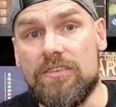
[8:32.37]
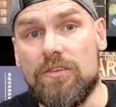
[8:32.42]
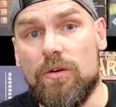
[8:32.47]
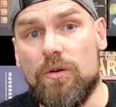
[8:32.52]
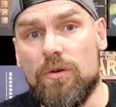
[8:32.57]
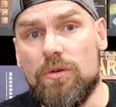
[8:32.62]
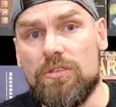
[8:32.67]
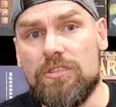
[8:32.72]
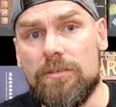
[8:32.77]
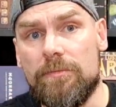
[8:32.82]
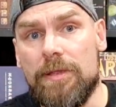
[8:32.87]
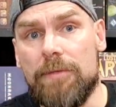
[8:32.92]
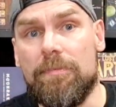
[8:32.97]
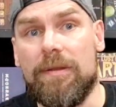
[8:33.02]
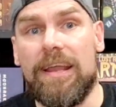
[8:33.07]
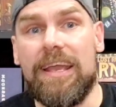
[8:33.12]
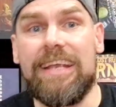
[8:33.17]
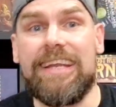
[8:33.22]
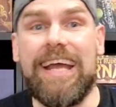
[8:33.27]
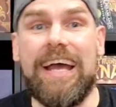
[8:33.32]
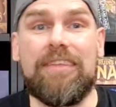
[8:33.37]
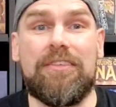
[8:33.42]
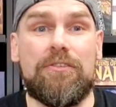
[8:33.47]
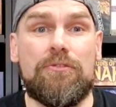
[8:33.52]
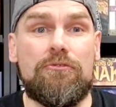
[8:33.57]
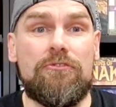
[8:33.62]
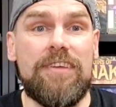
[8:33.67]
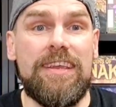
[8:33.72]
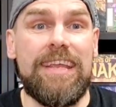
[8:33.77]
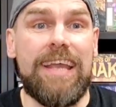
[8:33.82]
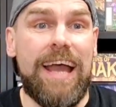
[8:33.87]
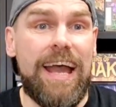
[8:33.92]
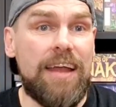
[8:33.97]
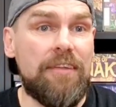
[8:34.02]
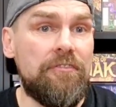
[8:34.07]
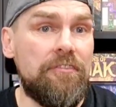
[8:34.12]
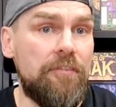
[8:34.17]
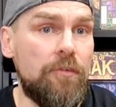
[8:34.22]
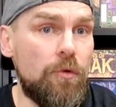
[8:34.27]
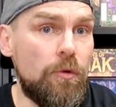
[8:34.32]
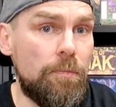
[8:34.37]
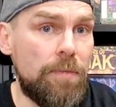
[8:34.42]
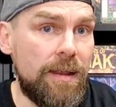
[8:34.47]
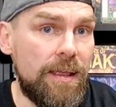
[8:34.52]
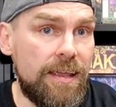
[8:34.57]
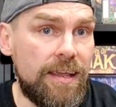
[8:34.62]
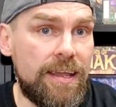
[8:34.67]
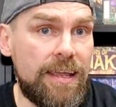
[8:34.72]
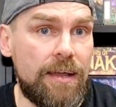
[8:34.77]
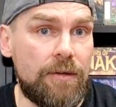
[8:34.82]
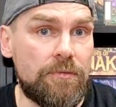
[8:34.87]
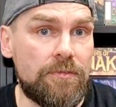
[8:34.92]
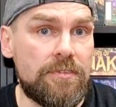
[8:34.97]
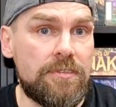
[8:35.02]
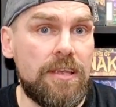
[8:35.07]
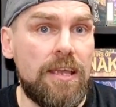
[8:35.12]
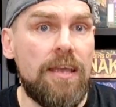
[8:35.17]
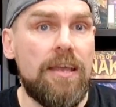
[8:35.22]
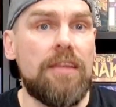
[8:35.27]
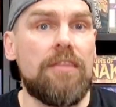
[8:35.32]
can also be played at 3- and 4- player counts.